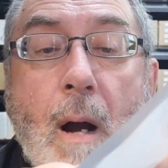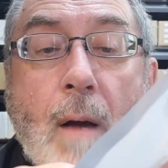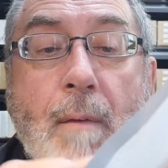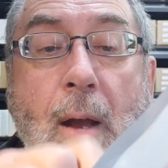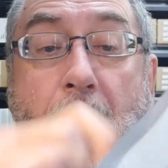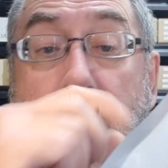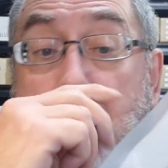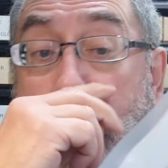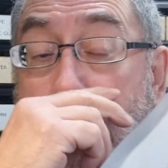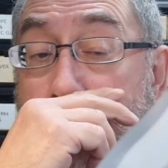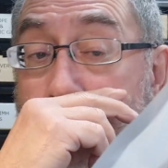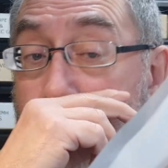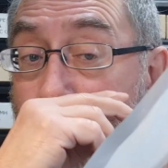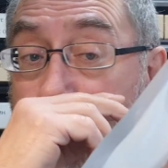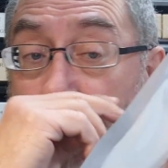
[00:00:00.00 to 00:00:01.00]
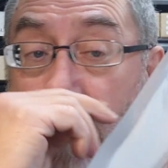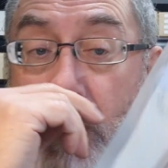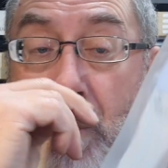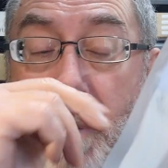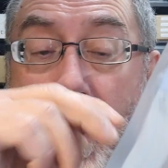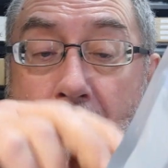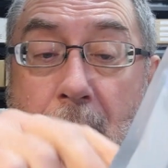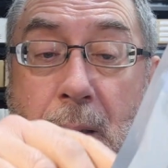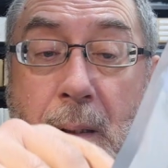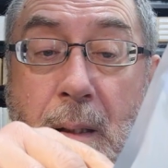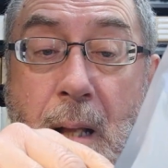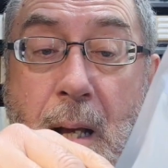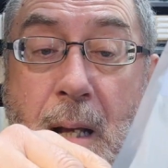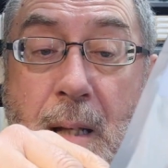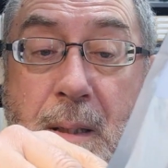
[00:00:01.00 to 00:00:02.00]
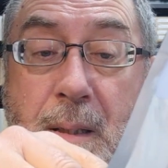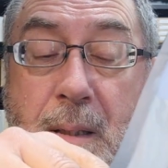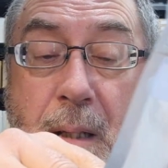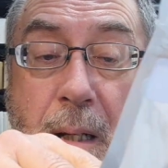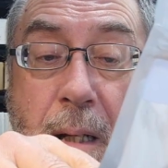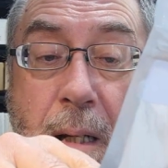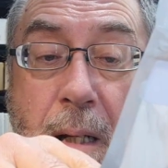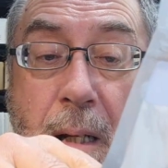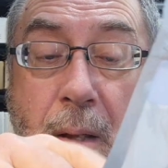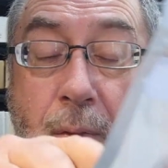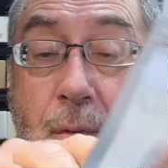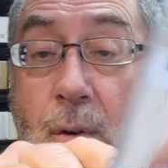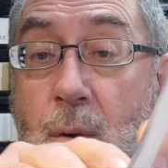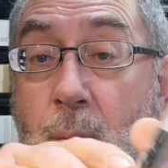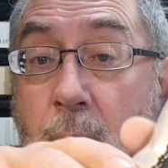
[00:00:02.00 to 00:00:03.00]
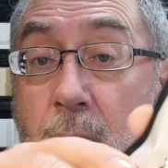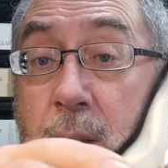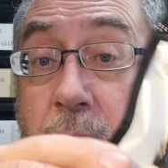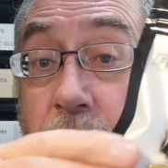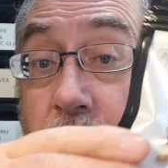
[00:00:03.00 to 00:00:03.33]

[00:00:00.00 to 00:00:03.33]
I've had these for about the last 3 weeks.